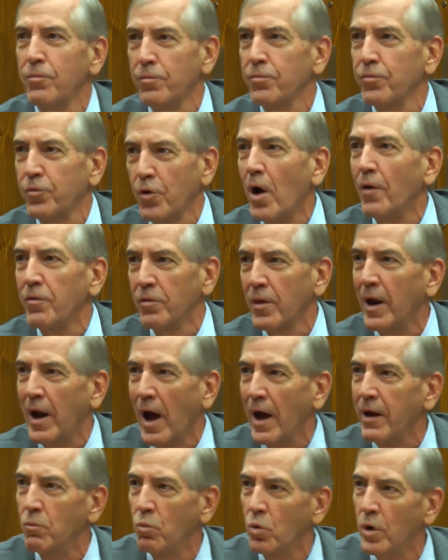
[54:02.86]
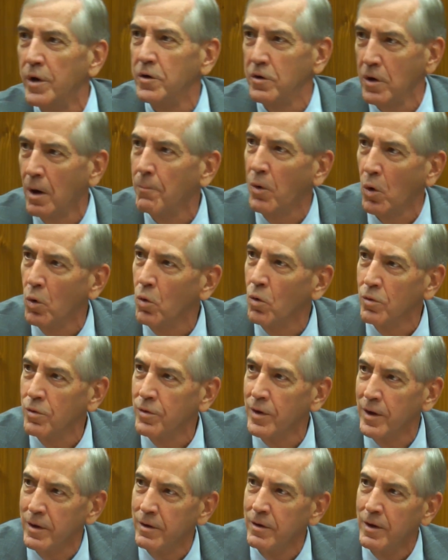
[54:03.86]
thought that I wouldn't uphold
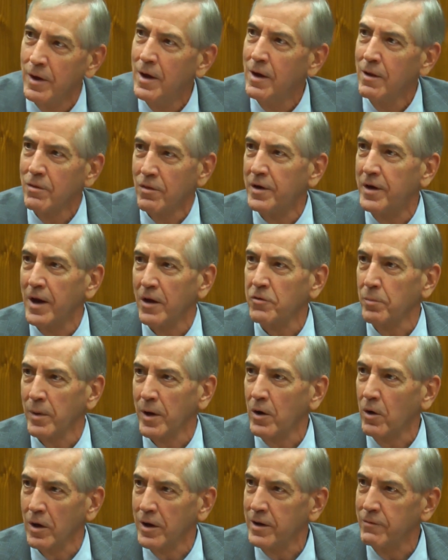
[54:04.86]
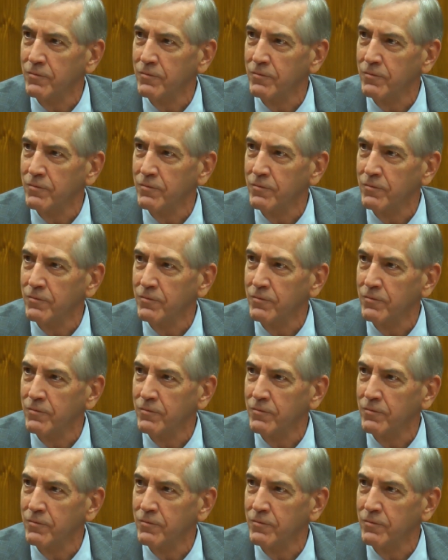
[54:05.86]
the death penalty,